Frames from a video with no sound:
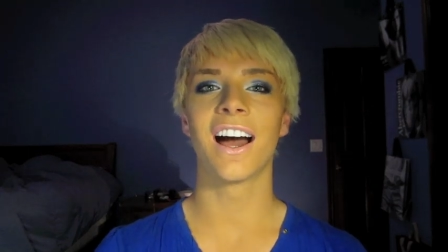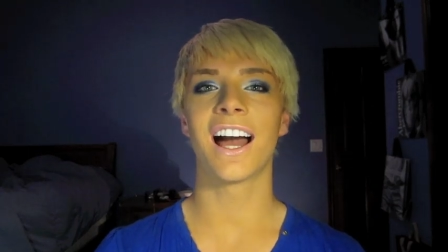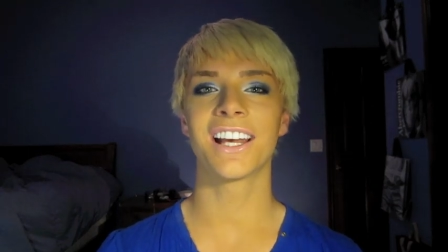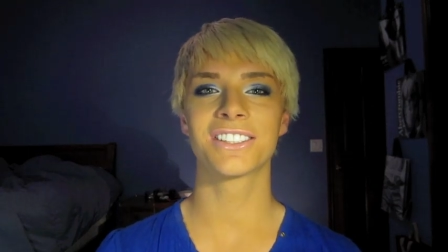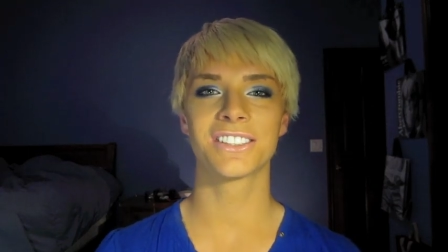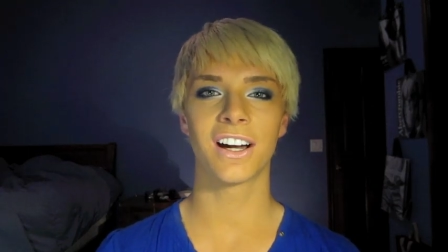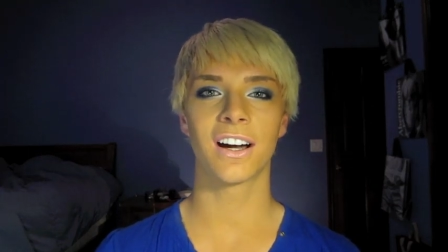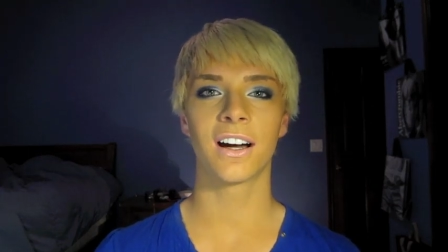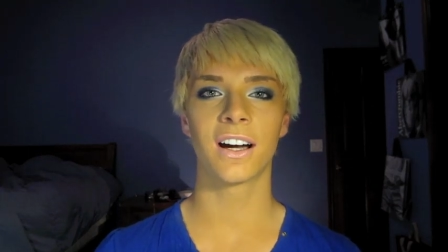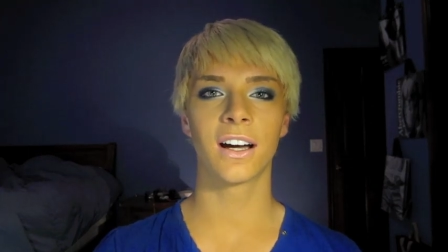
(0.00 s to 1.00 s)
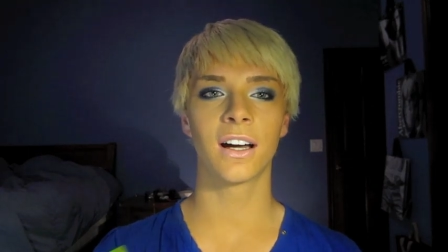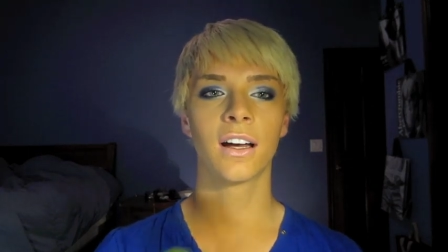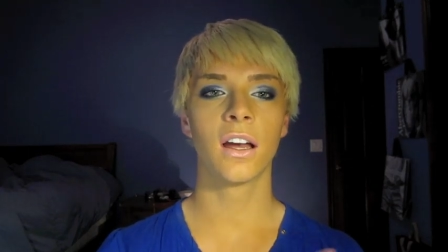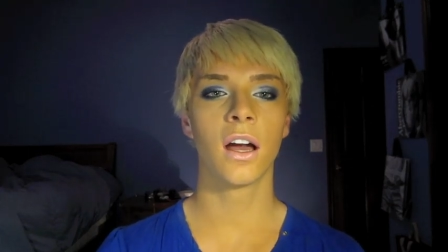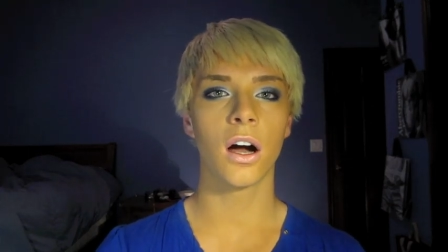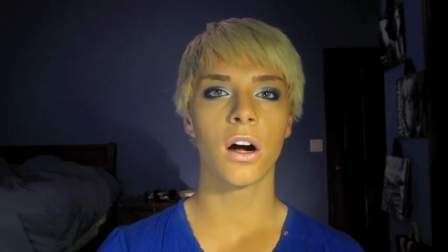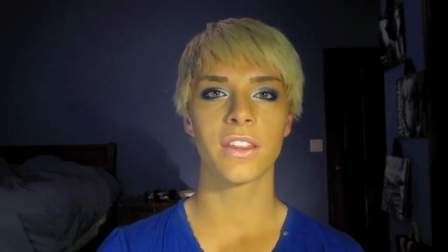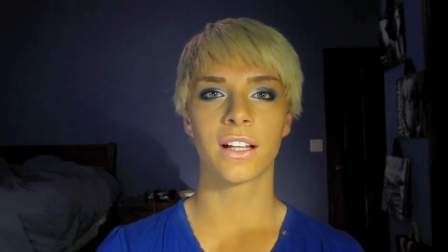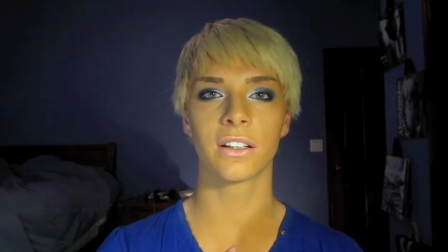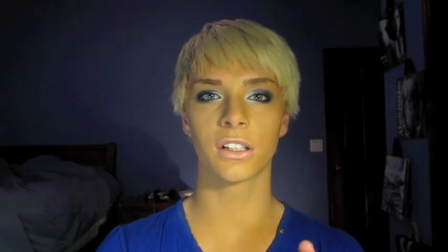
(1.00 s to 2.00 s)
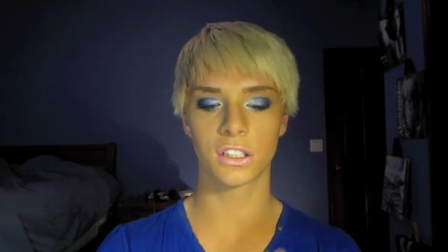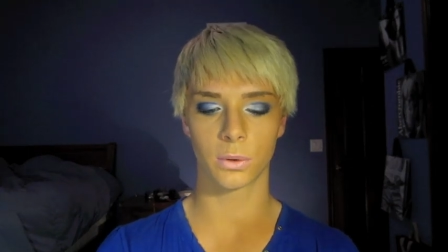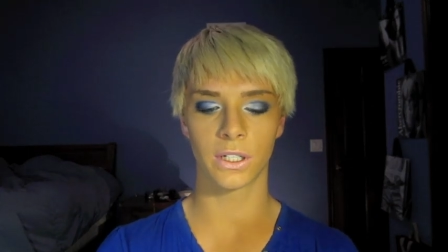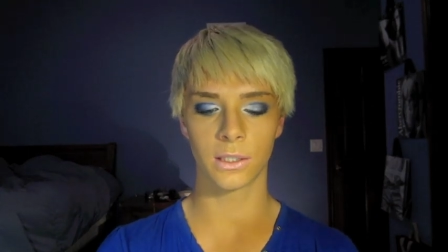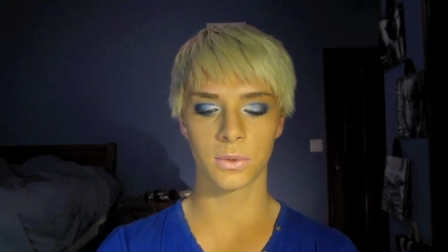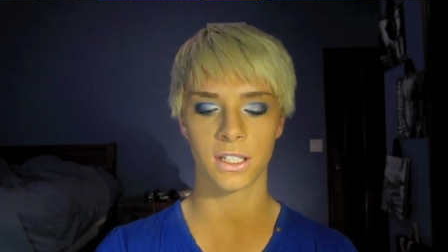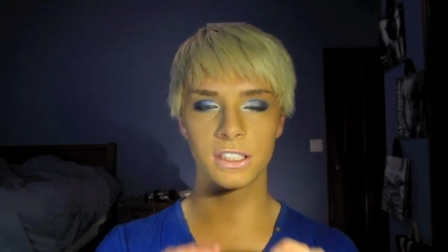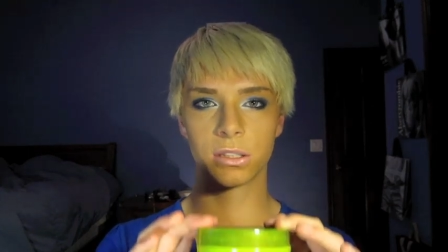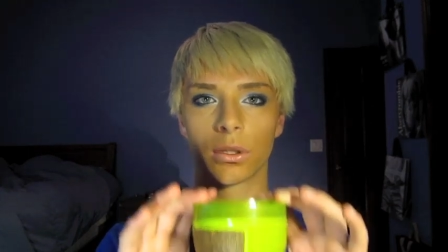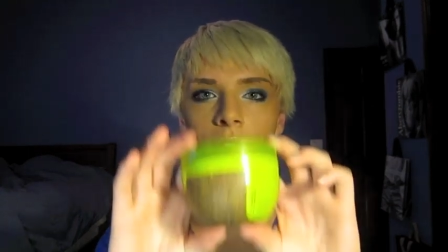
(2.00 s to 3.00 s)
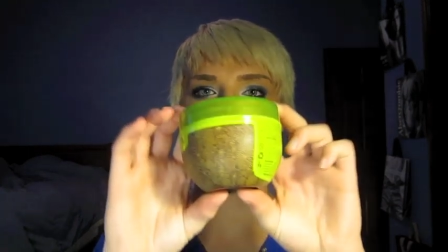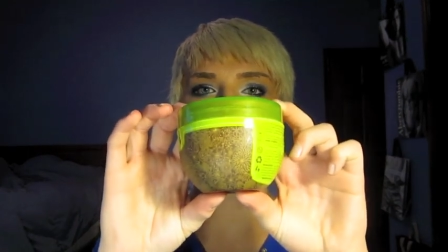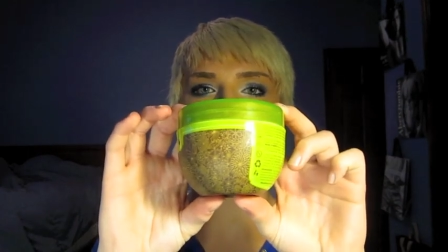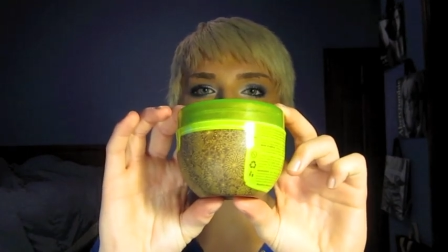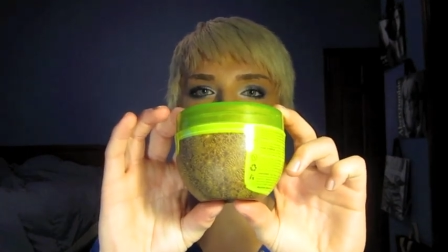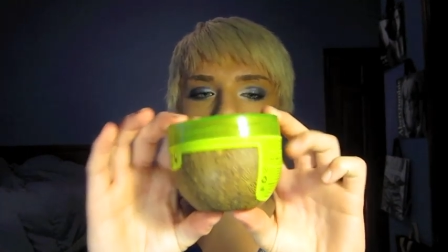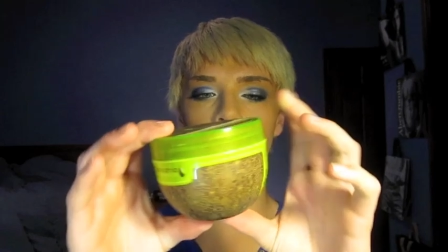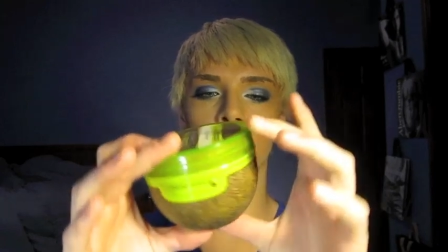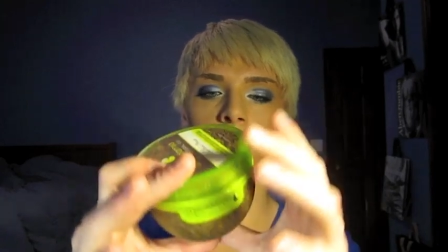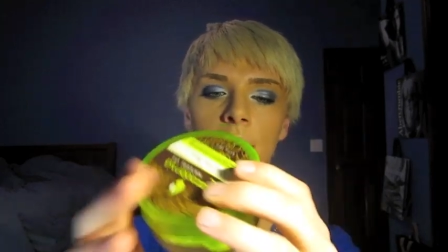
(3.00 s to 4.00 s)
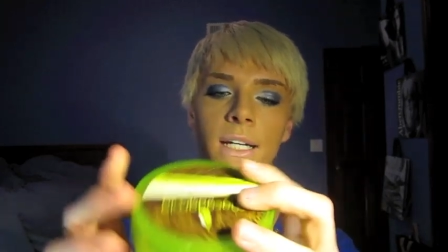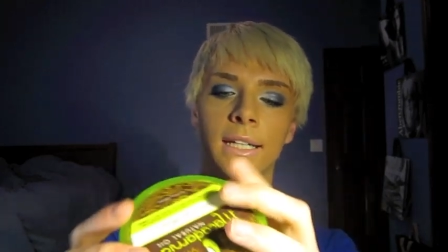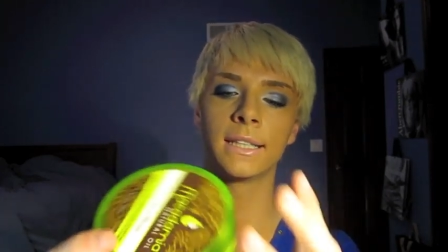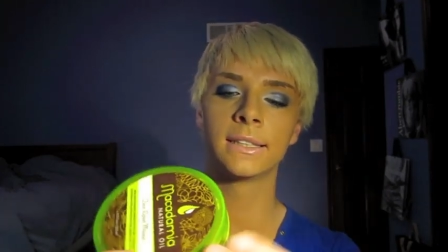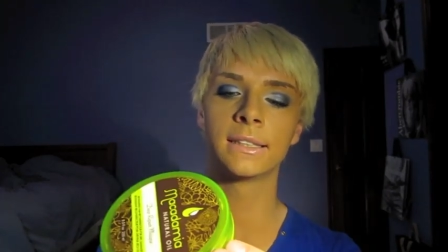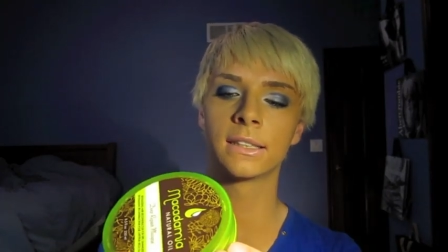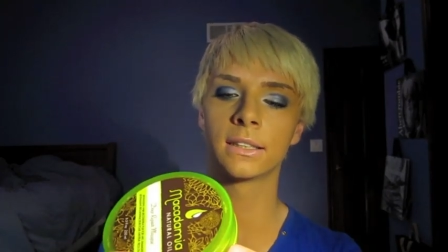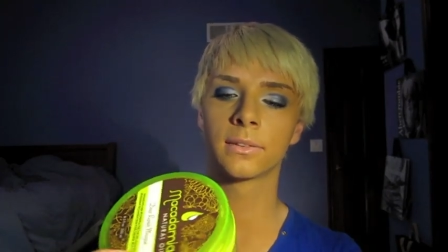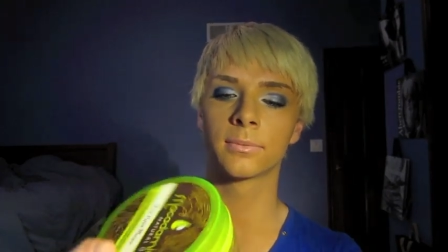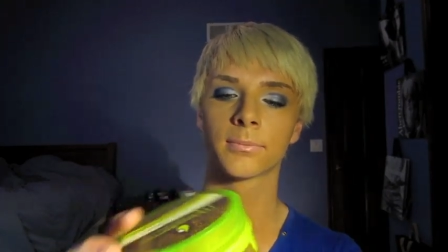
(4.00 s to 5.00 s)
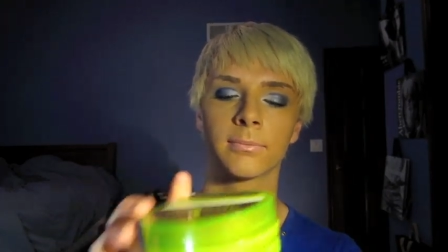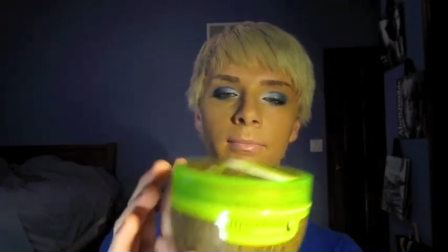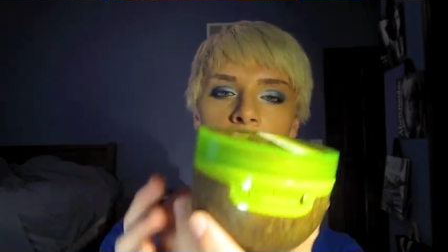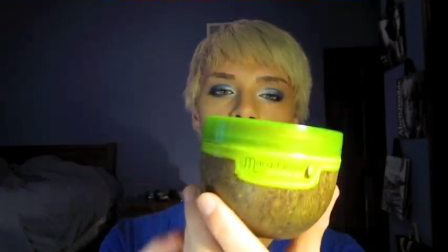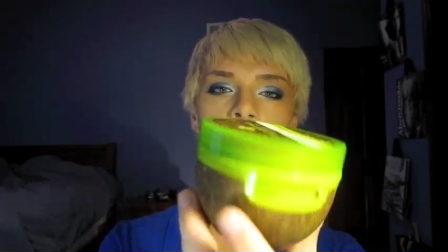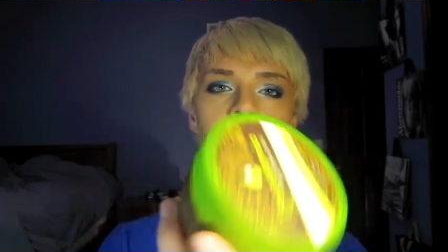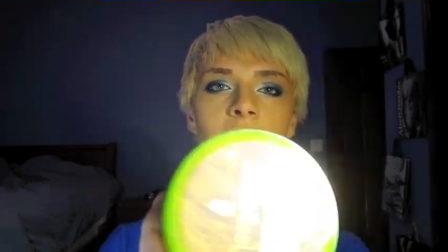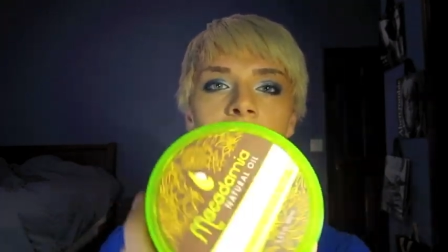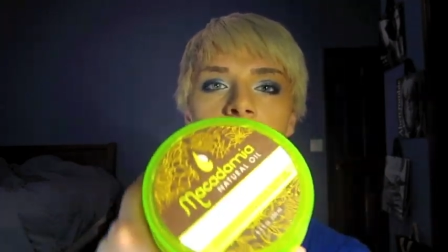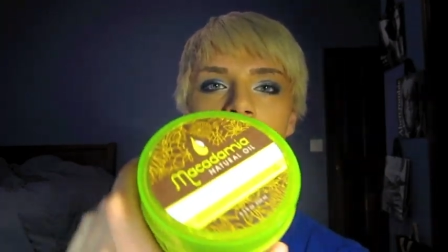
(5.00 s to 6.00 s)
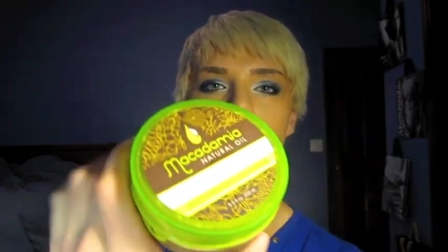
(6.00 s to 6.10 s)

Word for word: I saw All That Glitters 21 do a review on this